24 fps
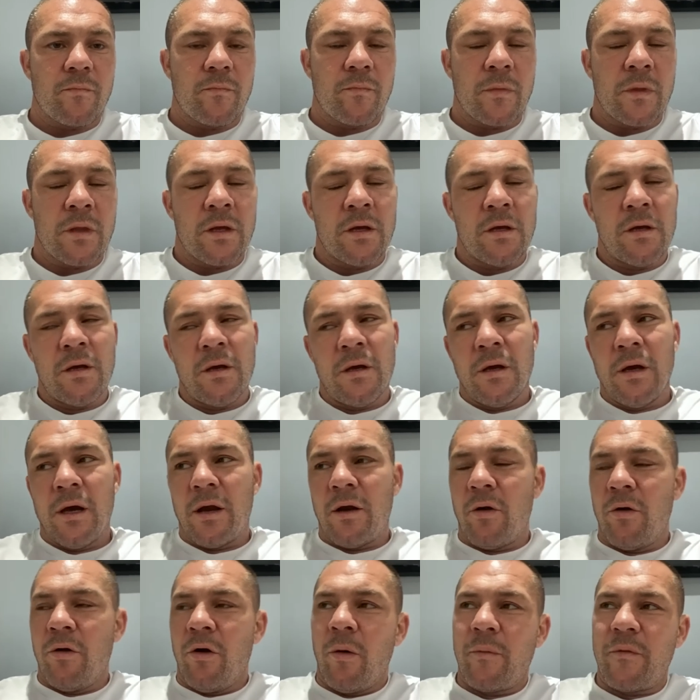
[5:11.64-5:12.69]
I don't
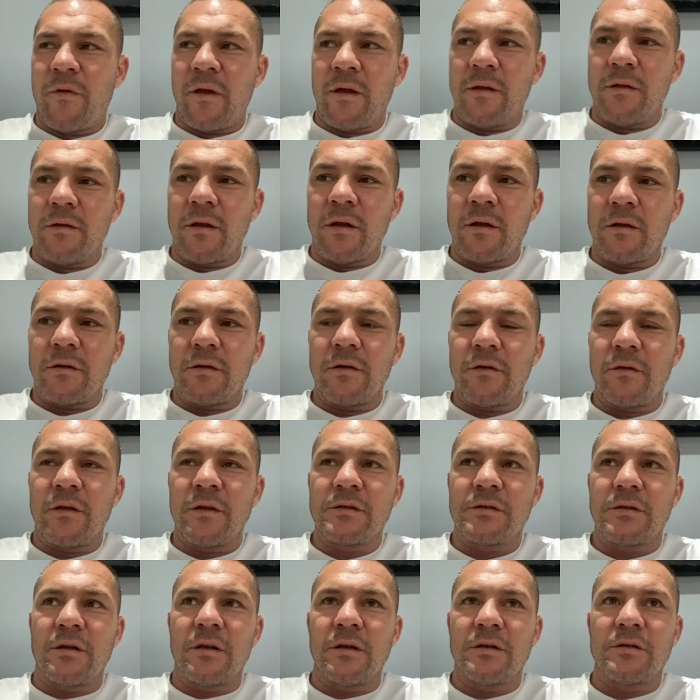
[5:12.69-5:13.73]
know. I think there's
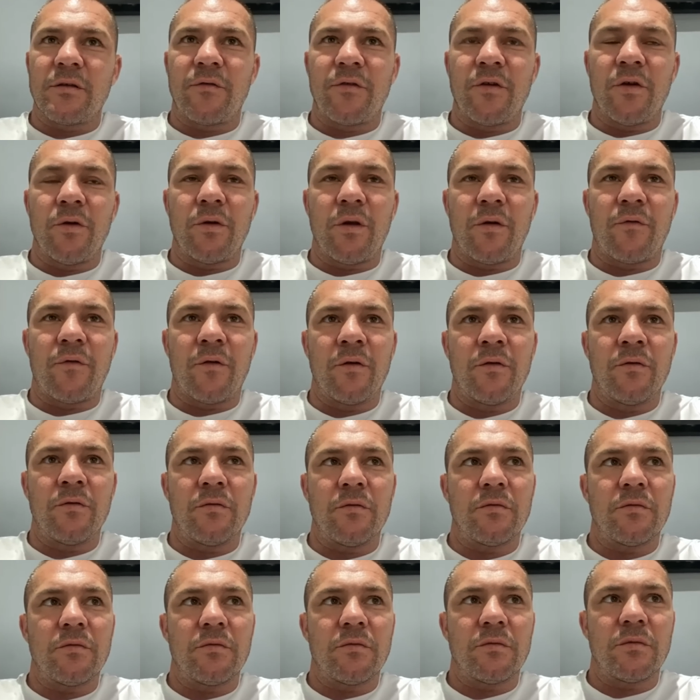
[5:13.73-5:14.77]
there's a few different
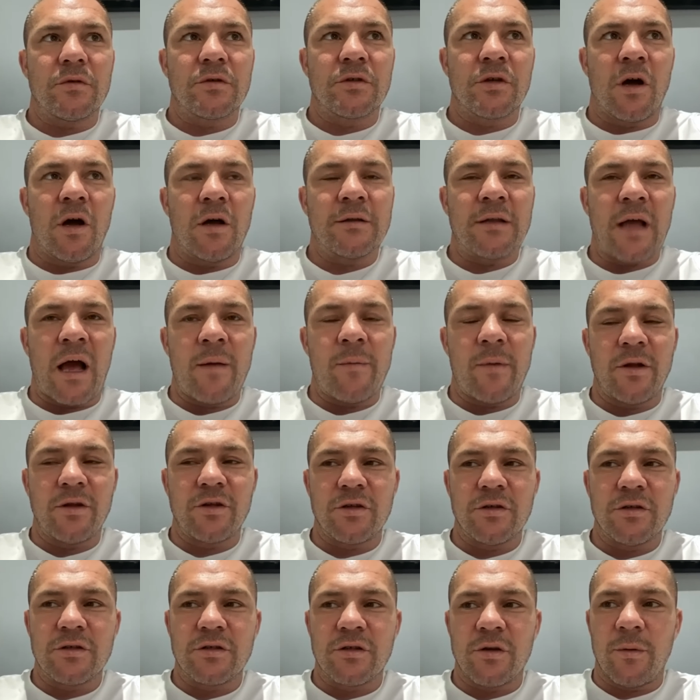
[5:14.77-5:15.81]
sort of
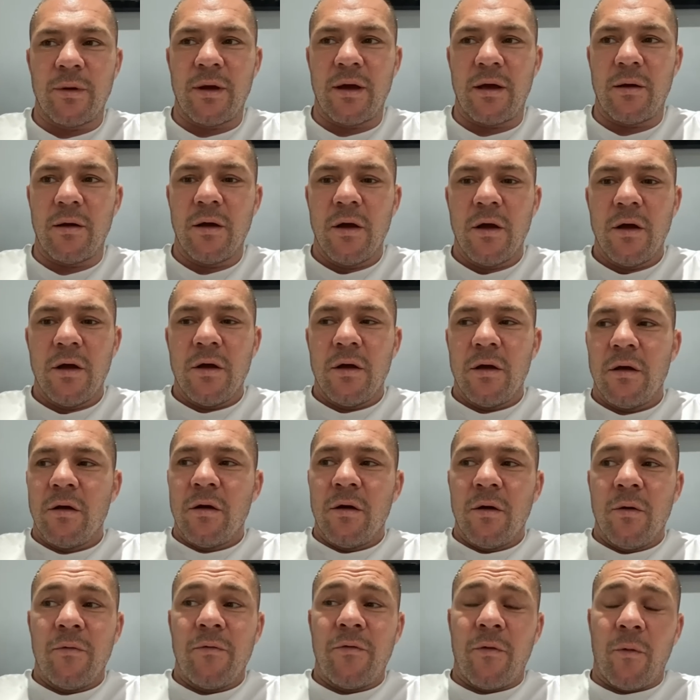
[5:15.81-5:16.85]
dimensions to it.
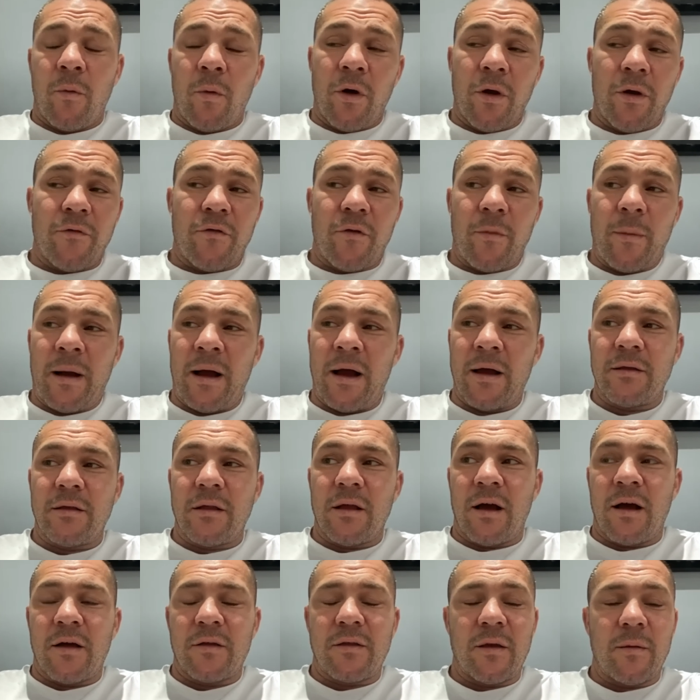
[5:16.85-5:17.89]
For one of them, I
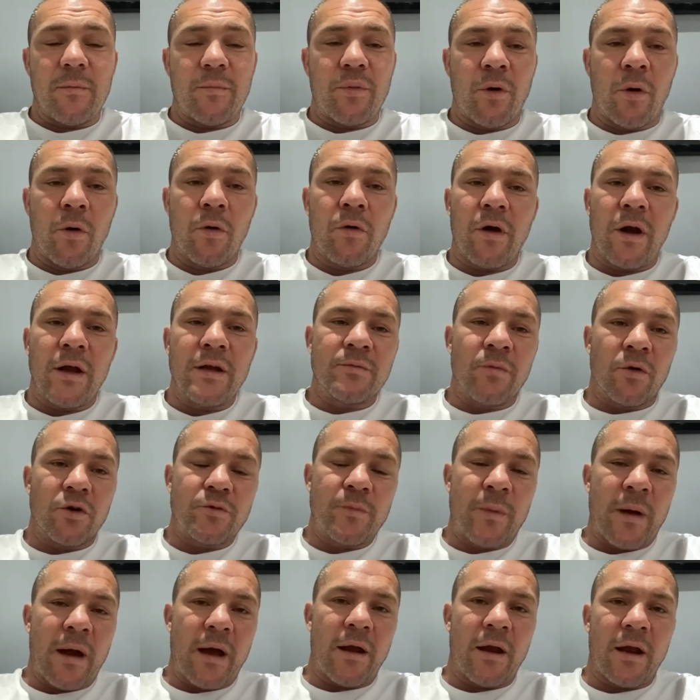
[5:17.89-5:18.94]
I think Prograis is
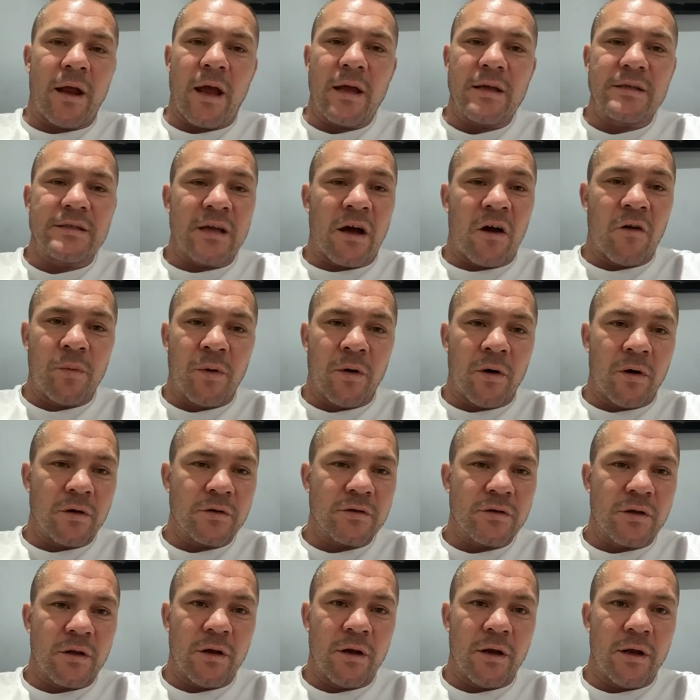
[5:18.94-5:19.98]
much better against
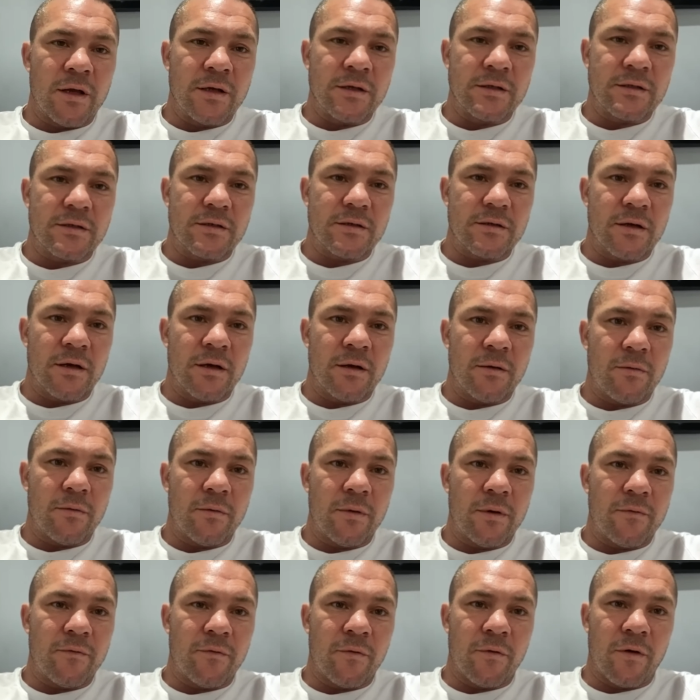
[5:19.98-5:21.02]
southpaws than he is uh,
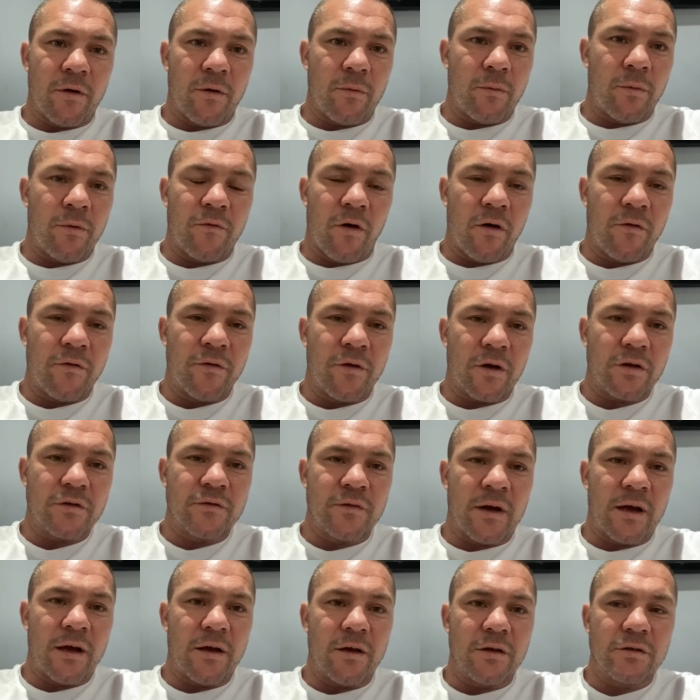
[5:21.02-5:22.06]
with, with orthodox
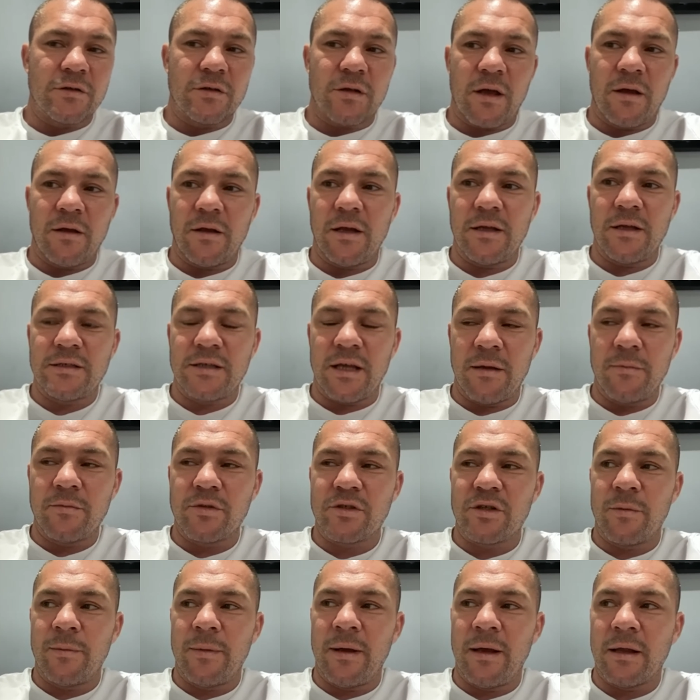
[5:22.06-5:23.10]
fighters. It seems
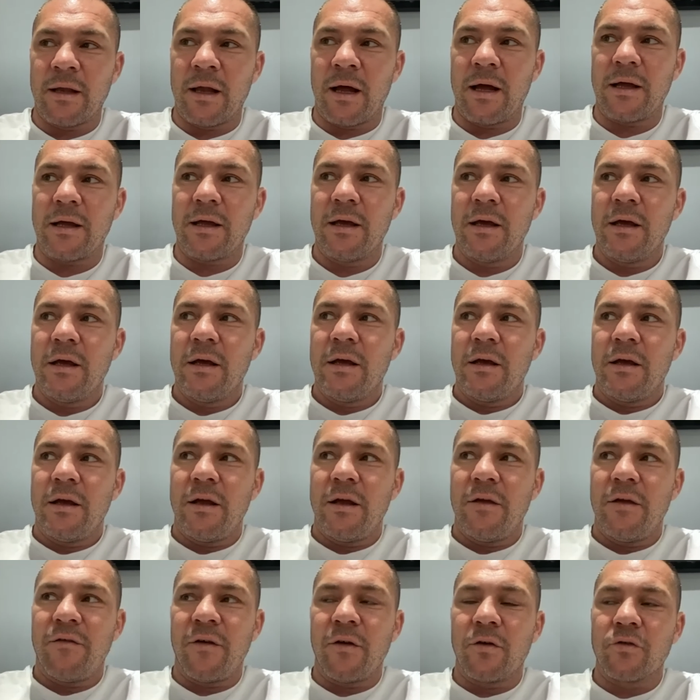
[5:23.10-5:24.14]
to me like
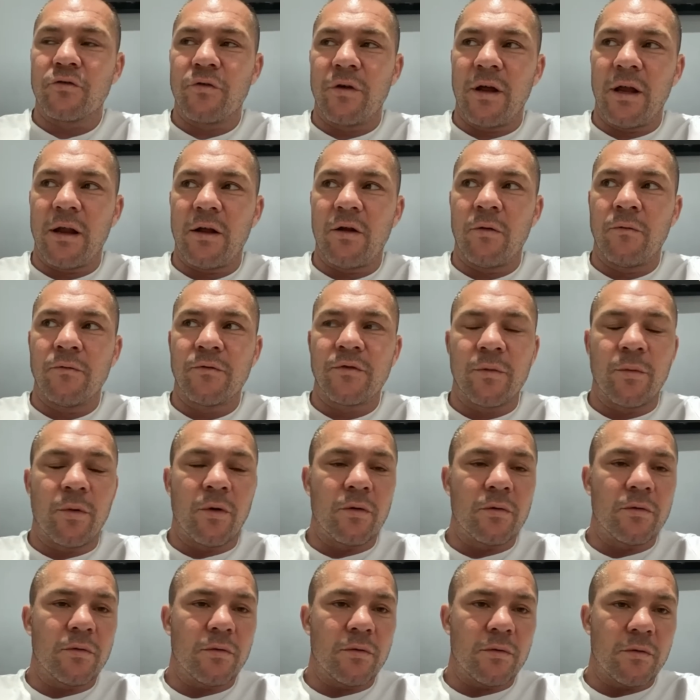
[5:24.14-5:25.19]
he feels really
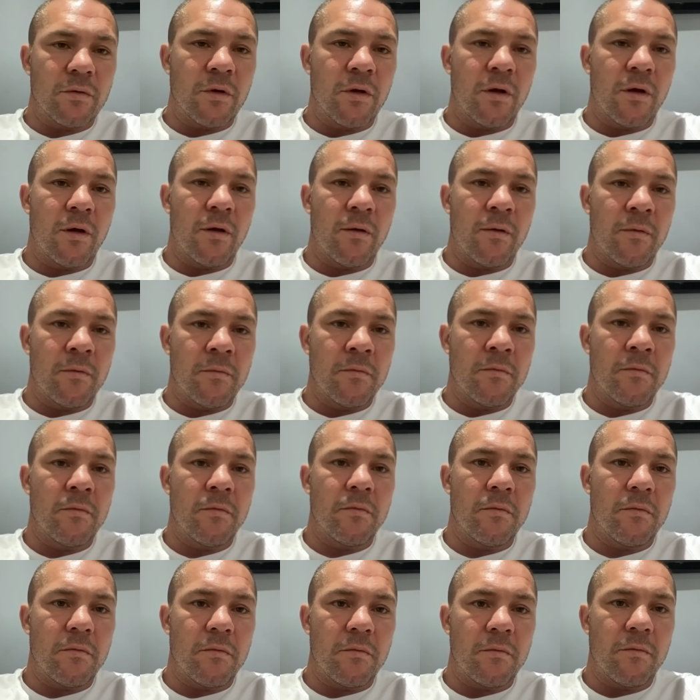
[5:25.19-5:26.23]
comfortable um,
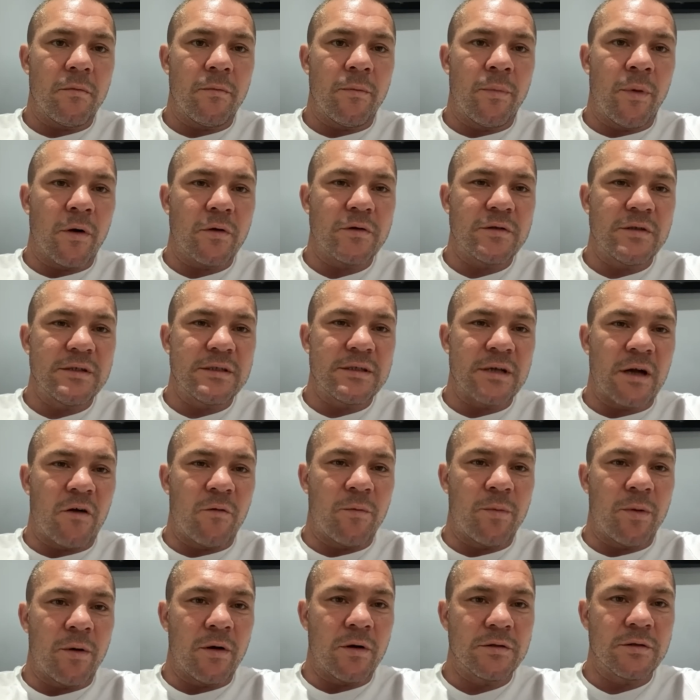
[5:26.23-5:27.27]
boxing
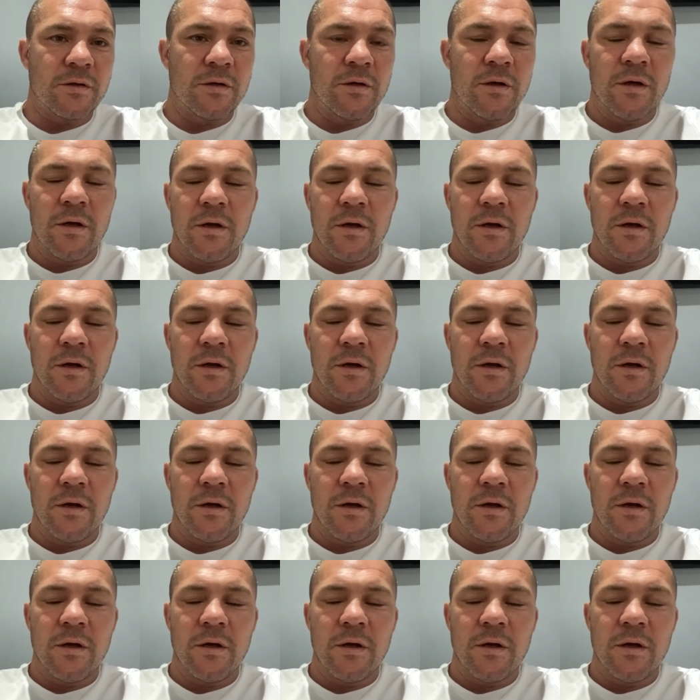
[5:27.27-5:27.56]
southpaws.